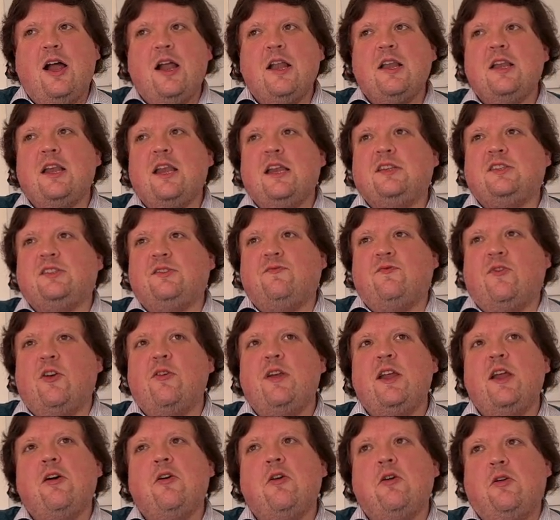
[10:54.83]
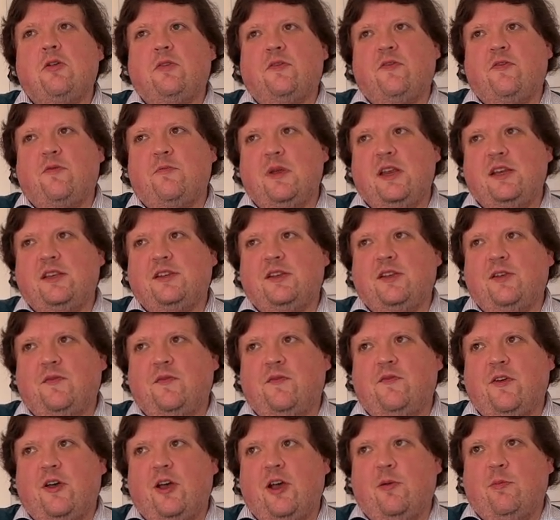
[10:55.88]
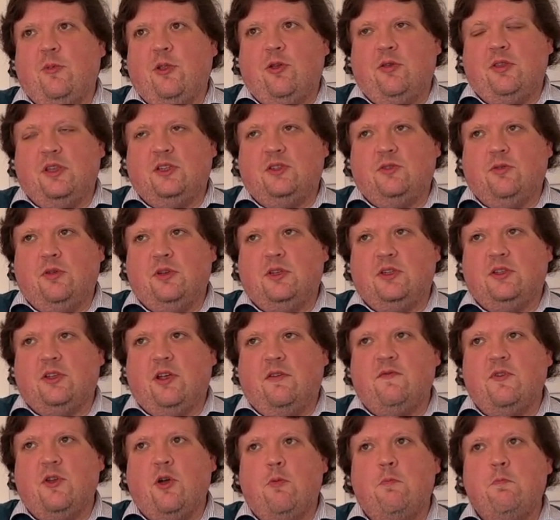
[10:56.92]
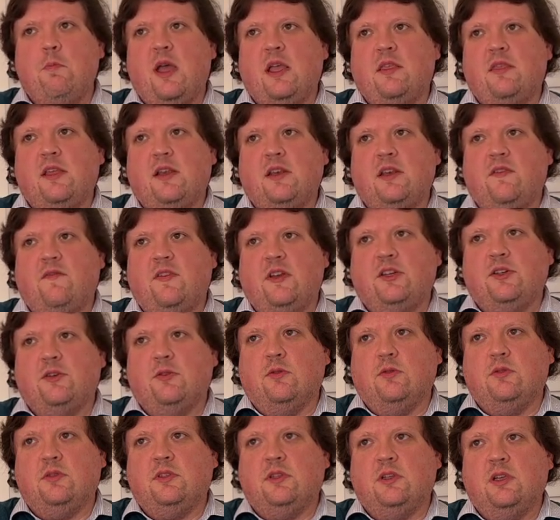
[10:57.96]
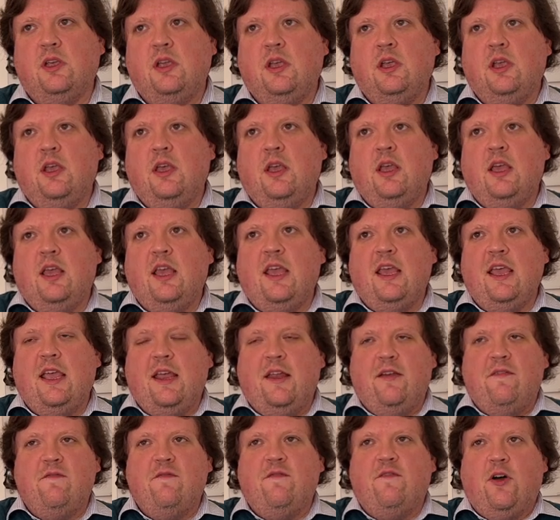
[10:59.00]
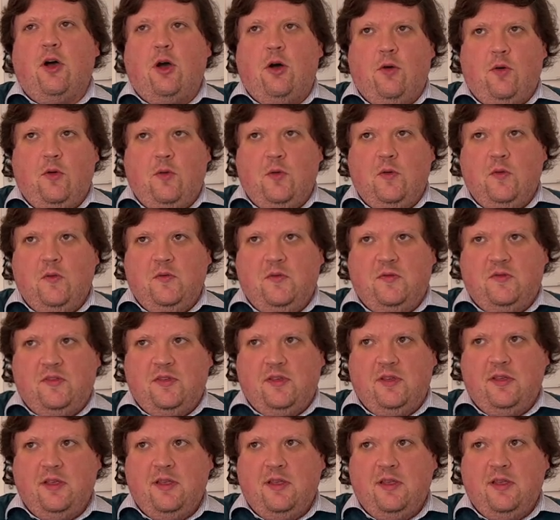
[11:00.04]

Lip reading: It's very hard for me to confirm a lot of these stories because I've not met the individuals involved